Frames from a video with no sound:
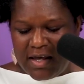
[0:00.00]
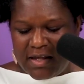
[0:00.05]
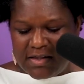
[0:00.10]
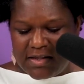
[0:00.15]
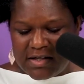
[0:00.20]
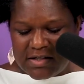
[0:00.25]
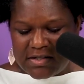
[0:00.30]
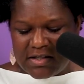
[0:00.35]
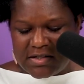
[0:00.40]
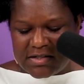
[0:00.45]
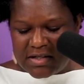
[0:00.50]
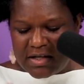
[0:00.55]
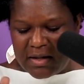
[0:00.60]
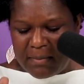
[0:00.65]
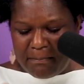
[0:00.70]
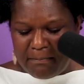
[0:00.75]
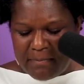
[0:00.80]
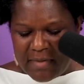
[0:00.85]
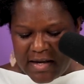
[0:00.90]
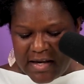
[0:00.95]
This is an
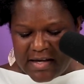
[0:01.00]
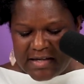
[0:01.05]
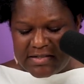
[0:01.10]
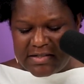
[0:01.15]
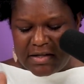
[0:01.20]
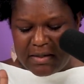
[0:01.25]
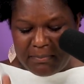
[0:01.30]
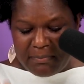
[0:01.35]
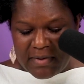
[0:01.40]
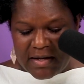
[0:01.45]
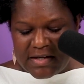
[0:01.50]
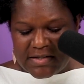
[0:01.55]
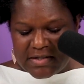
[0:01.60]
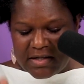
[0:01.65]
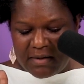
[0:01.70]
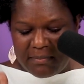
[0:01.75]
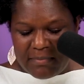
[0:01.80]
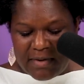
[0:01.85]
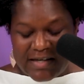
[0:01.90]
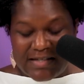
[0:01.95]
amazing, amazing,
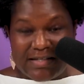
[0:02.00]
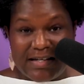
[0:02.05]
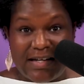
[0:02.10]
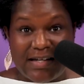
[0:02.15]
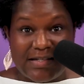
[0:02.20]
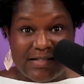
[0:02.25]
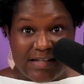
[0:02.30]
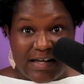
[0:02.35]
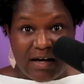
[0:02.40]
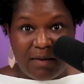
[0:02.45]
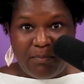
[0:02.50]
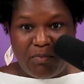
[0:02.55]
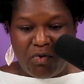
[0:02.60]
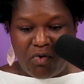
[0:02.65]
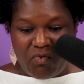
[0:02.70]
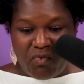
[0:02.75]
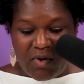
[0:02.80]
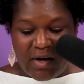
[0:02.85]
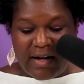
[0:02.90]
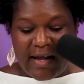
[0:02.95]
amazing example
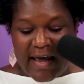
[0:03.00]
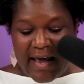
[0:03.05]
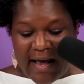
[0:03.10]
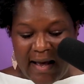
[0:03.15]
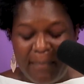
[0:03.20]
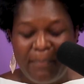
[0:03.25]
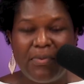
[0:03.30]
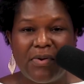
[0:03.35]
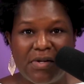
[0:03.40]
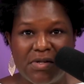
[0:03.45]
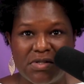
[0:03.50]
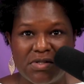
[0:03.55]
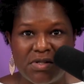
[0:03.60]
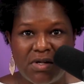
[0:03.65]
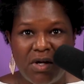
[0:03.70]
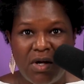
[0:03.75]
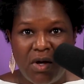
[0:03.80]
of what happens